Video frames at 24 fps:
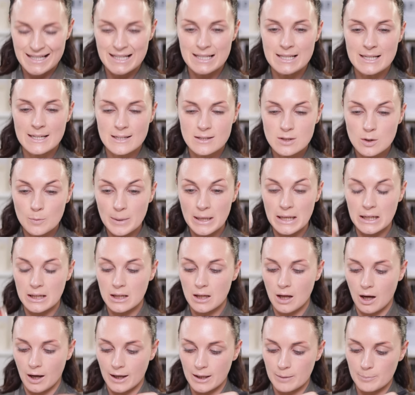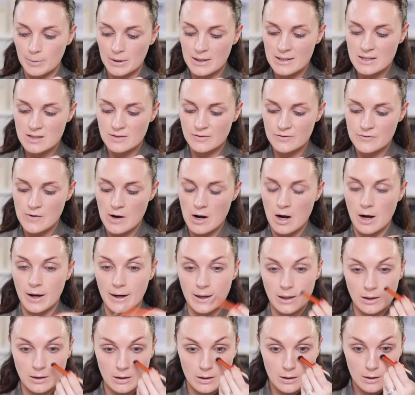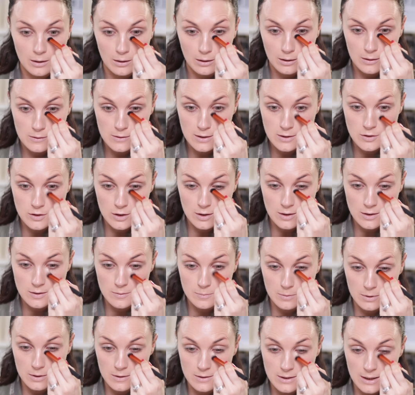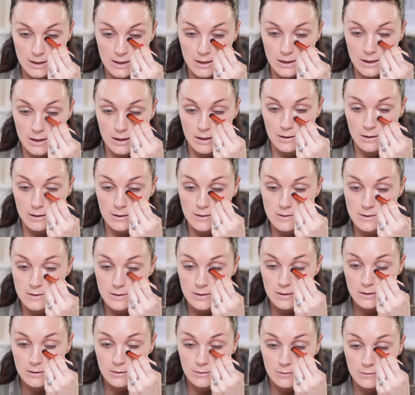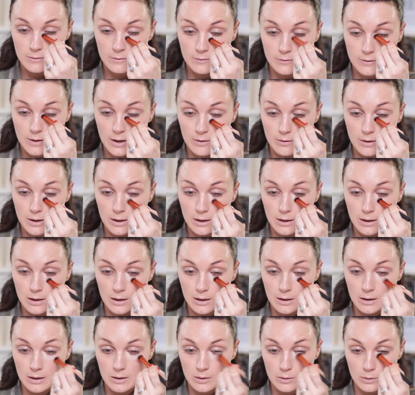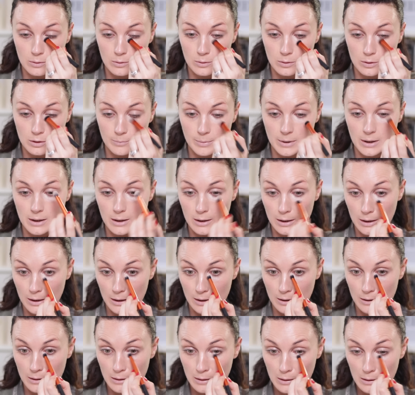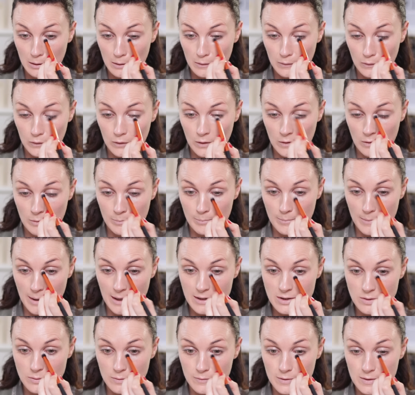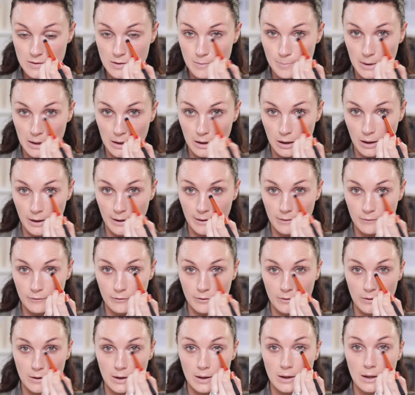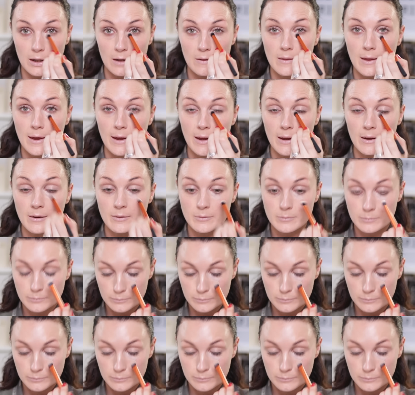a little bit light, but it's fine. So I just want to take it in this very inner corner bit here. So it doesn't matter if it's a bit light for the in there.